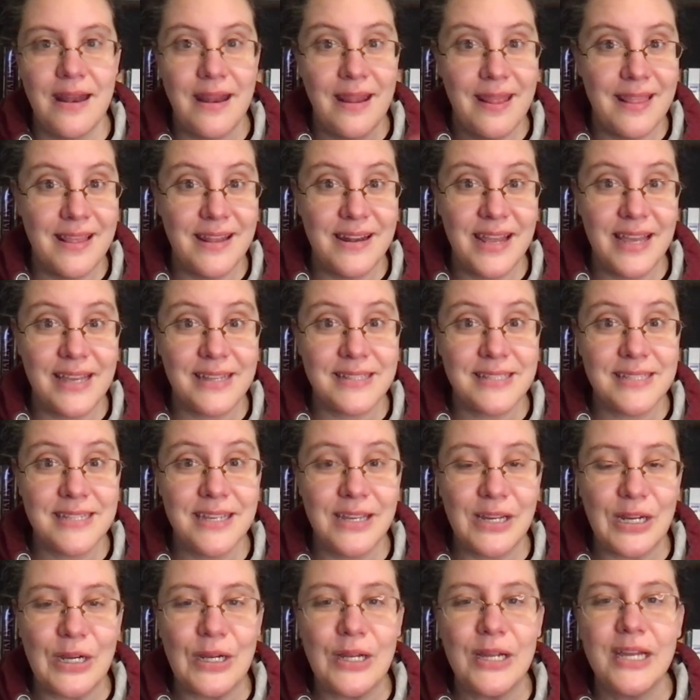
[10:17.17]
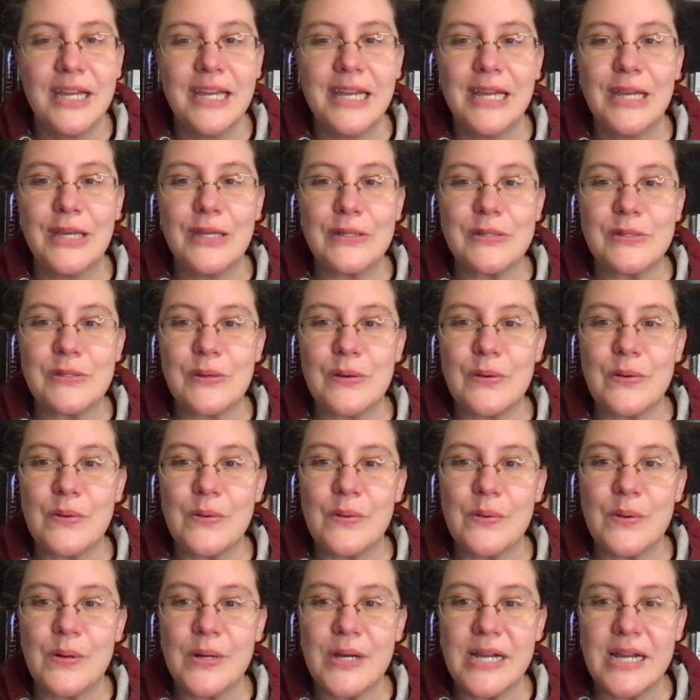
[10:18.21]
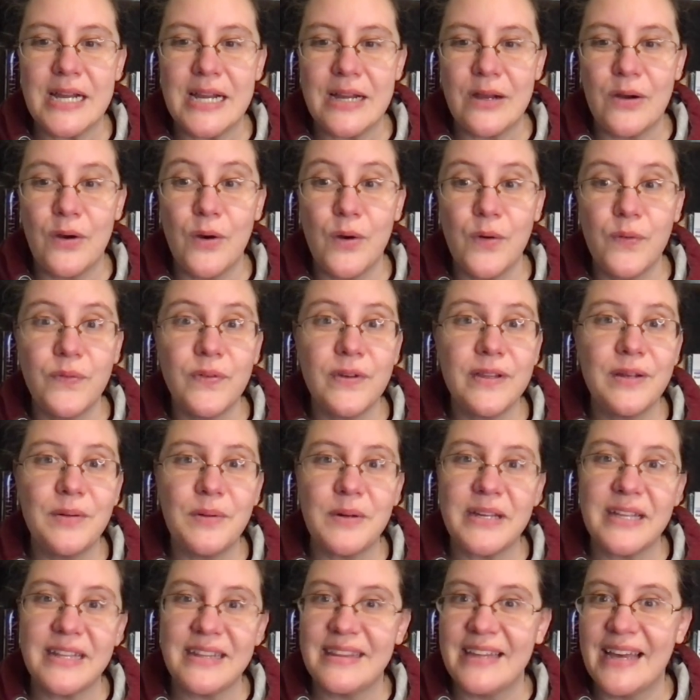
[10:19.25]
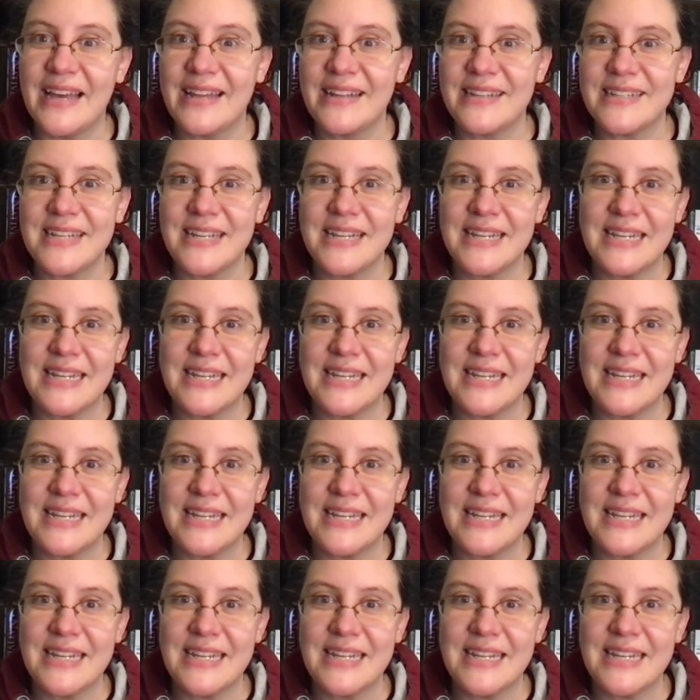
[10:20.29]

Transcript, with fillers: the next year, so hopefully we'll get that